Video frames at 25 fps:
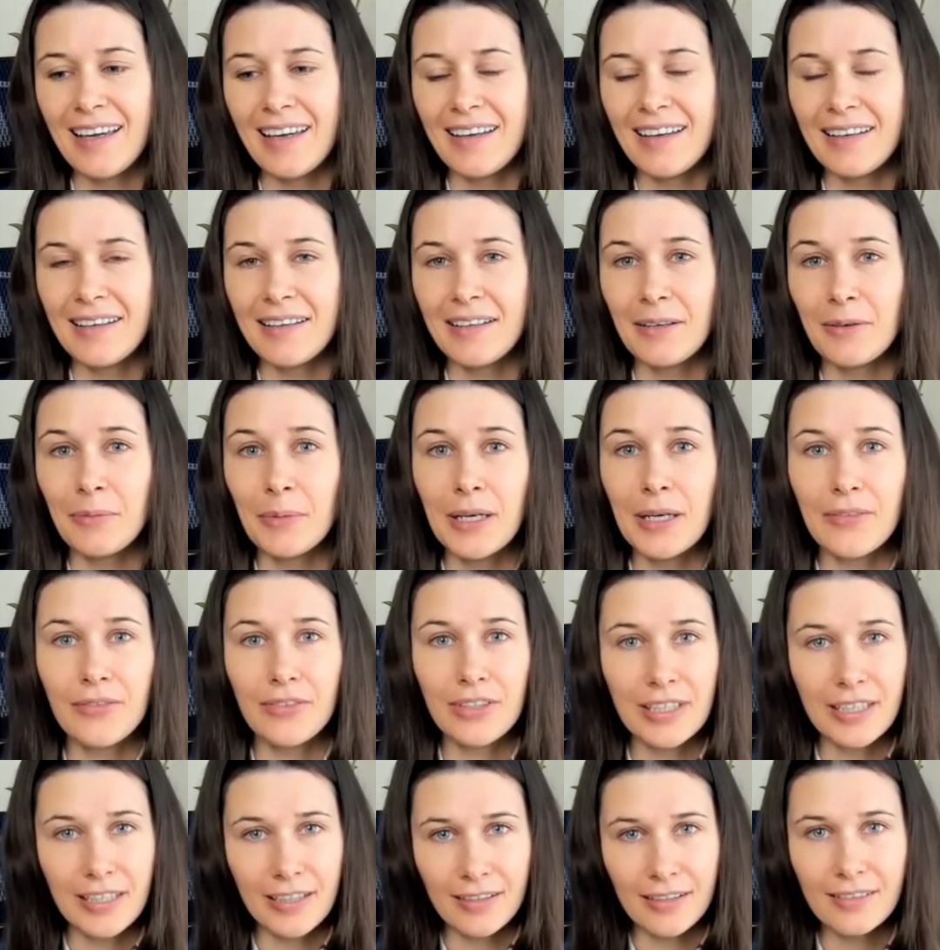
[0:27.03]
And um,
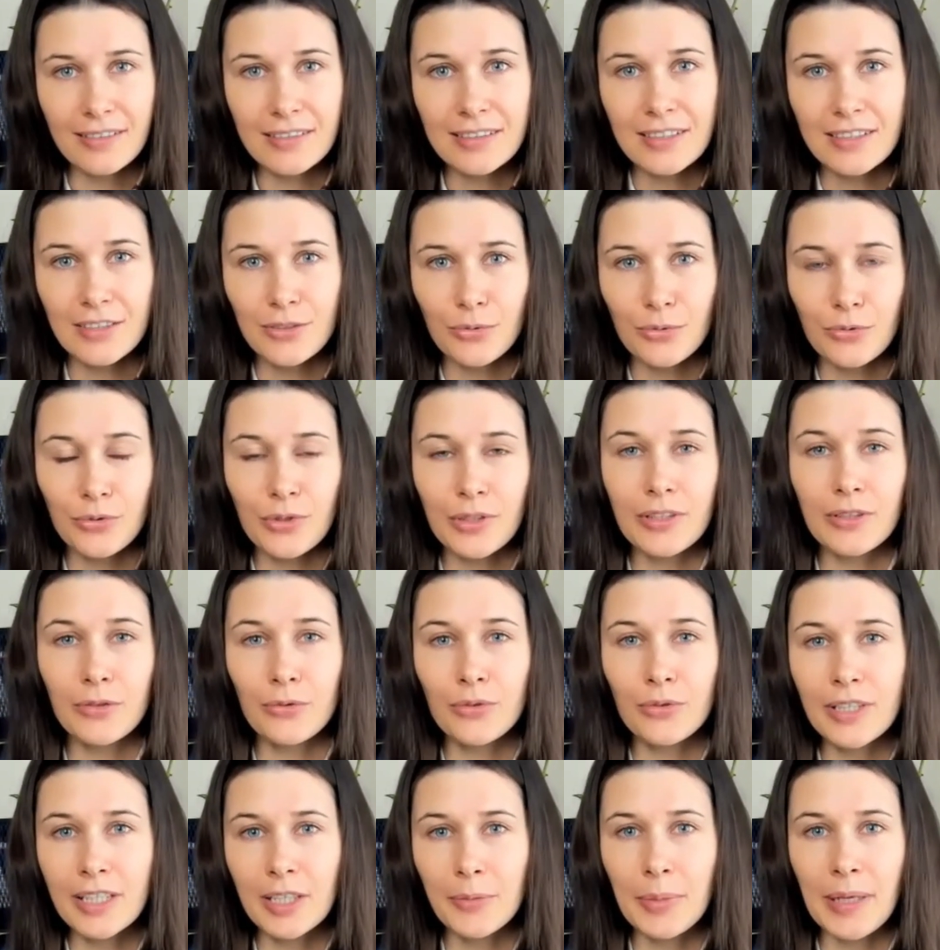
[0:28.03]
every year, this
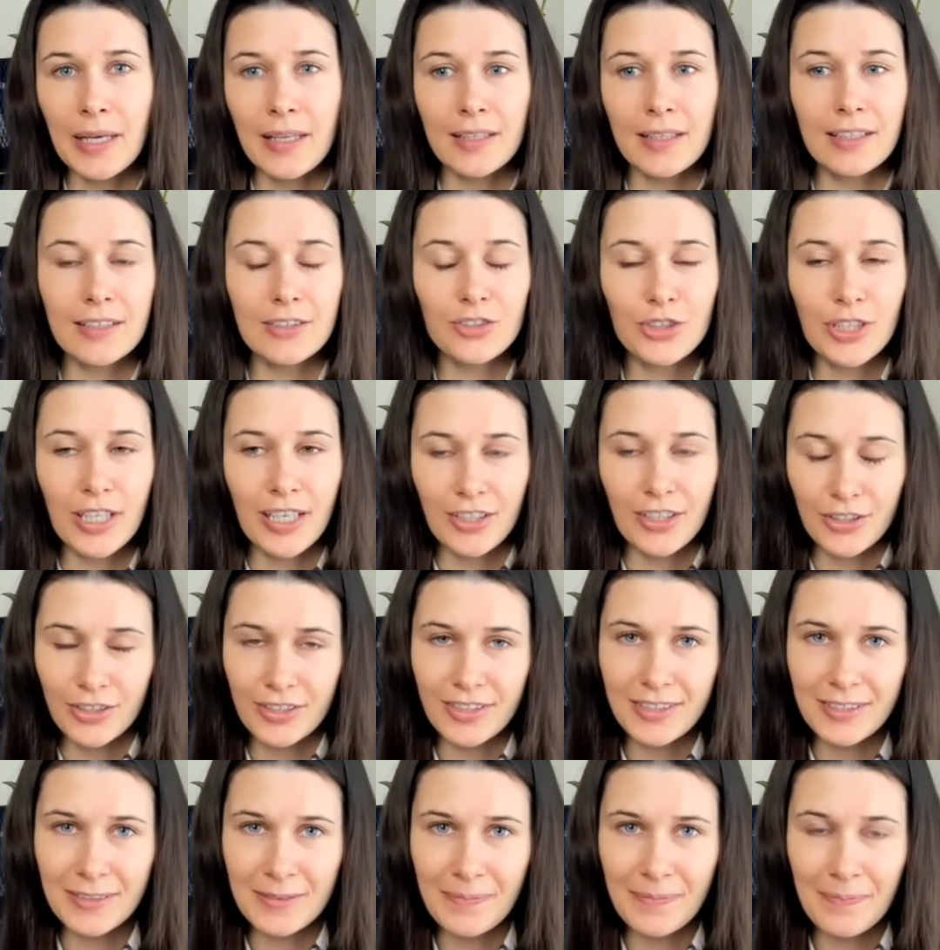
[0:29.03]
ruling planet
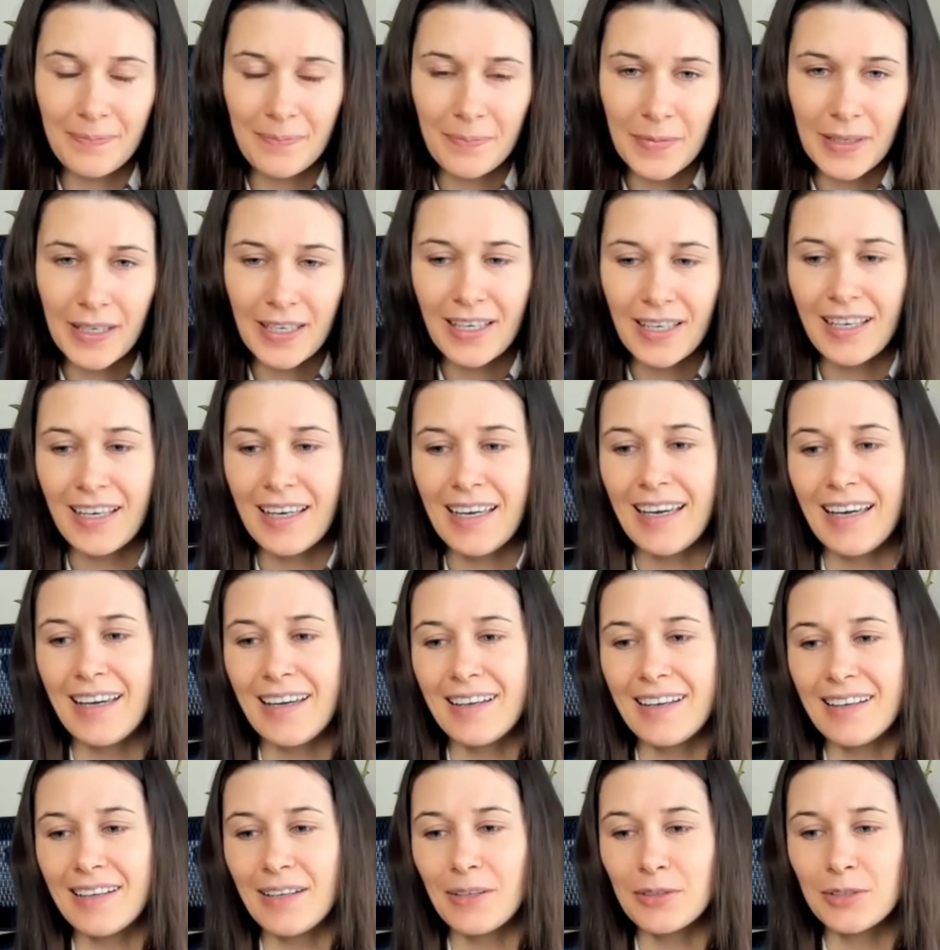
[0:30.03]
changes
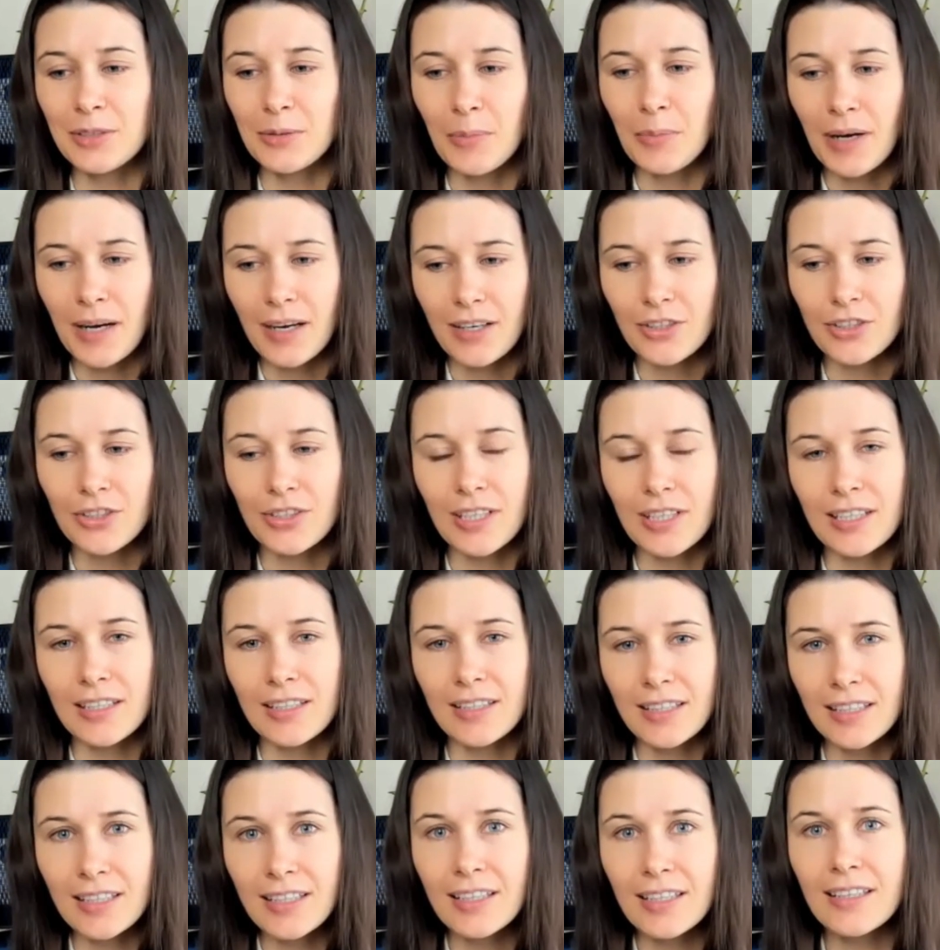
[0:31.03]
and on the March
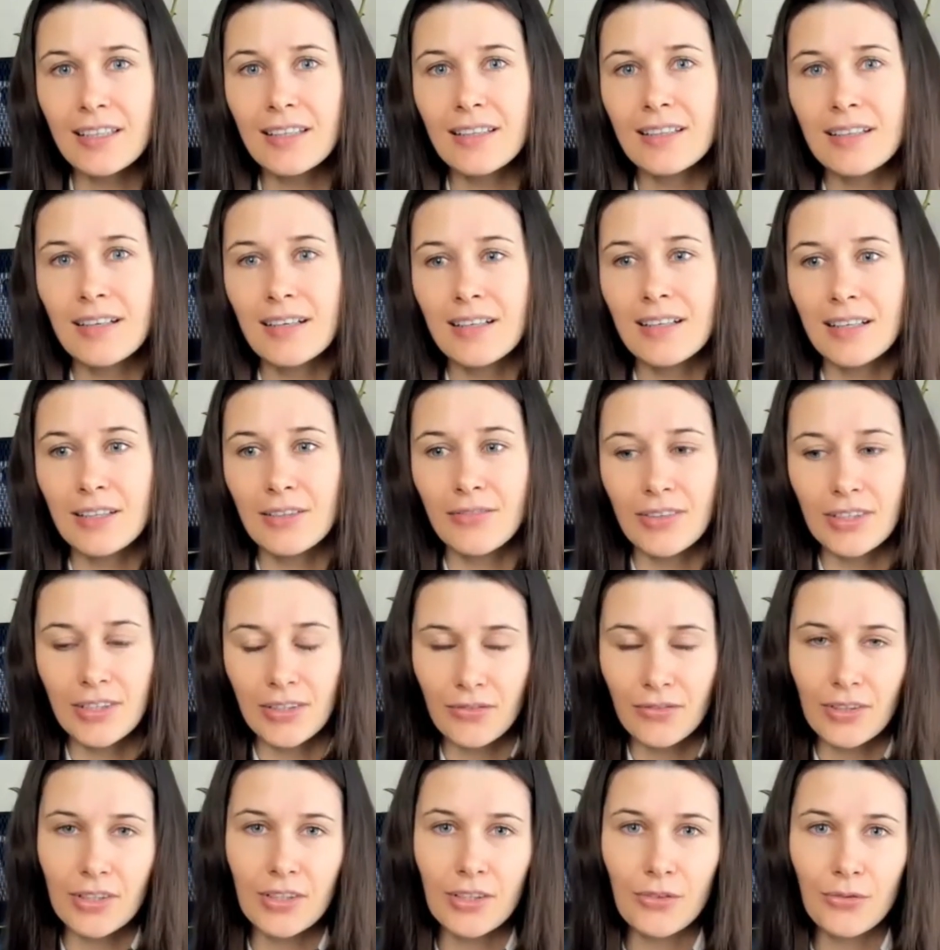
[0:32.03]
19,
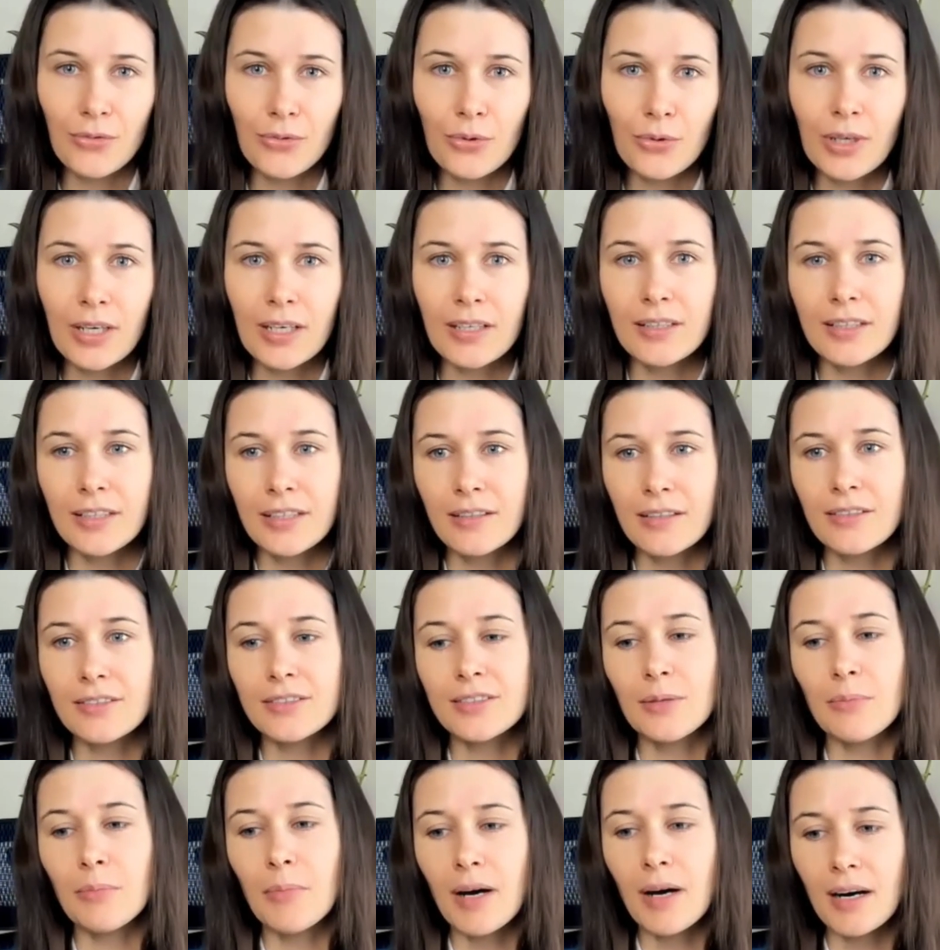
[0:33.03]
2024 until
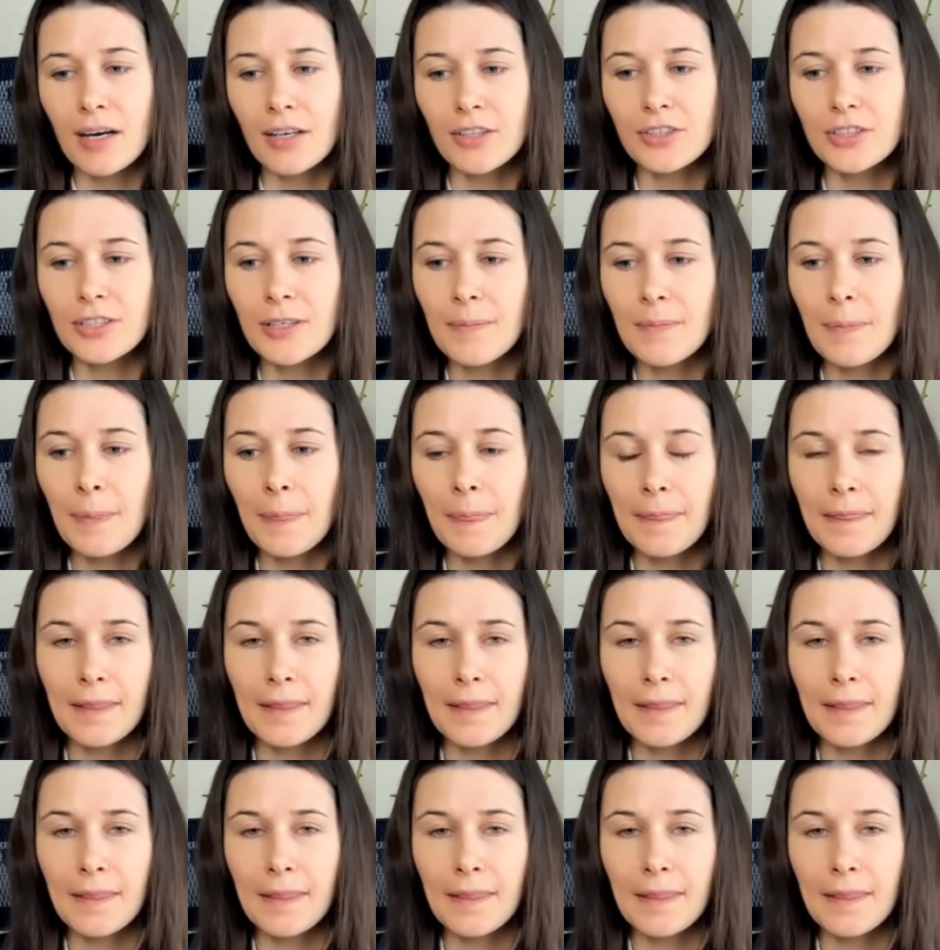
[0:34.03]
the March